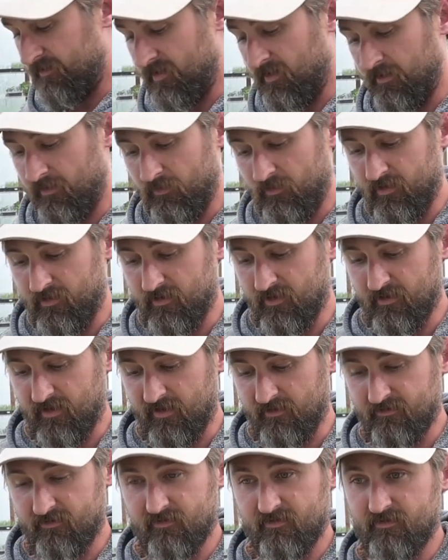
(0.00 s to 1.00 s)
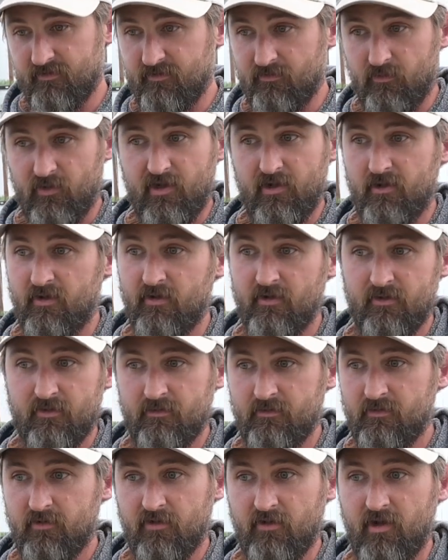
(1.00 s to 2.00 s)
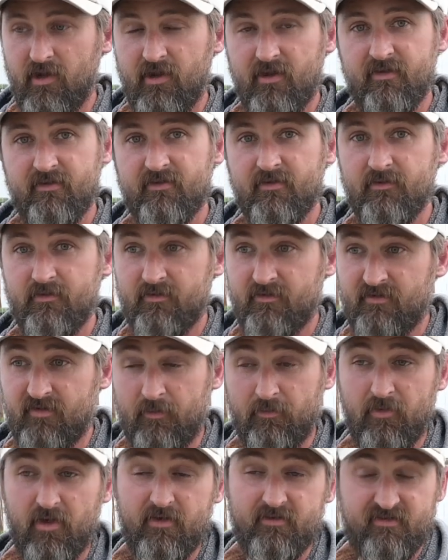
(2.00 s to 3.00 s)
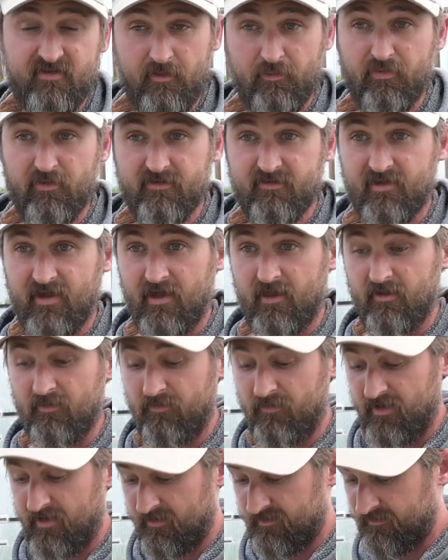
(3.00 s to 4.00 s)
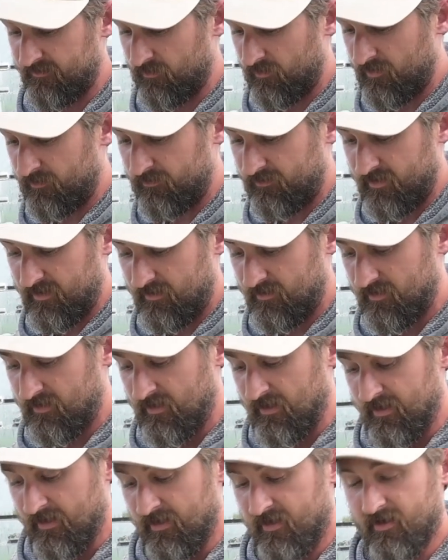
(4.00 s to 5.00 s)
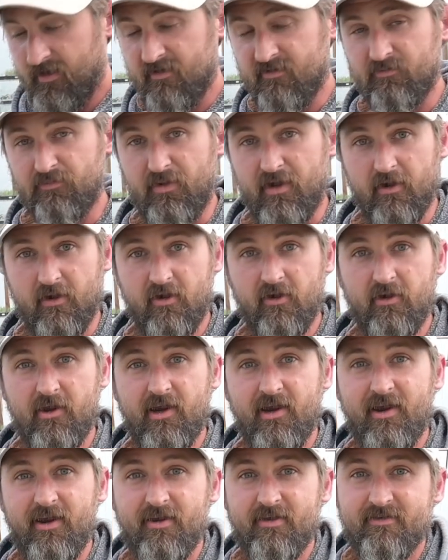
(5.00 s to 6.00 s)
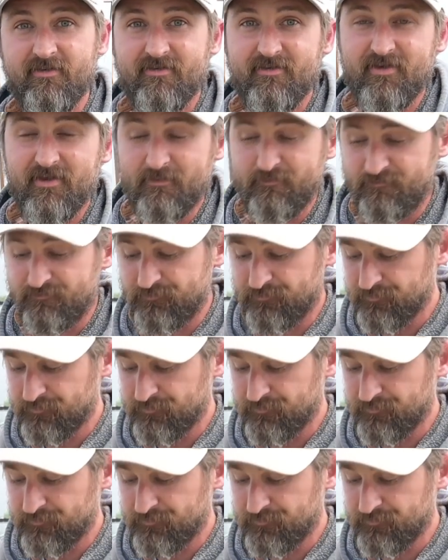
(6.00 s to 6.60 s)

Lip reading: another one that has sweeter greens and a simple salad mix, one that has bitter greens, and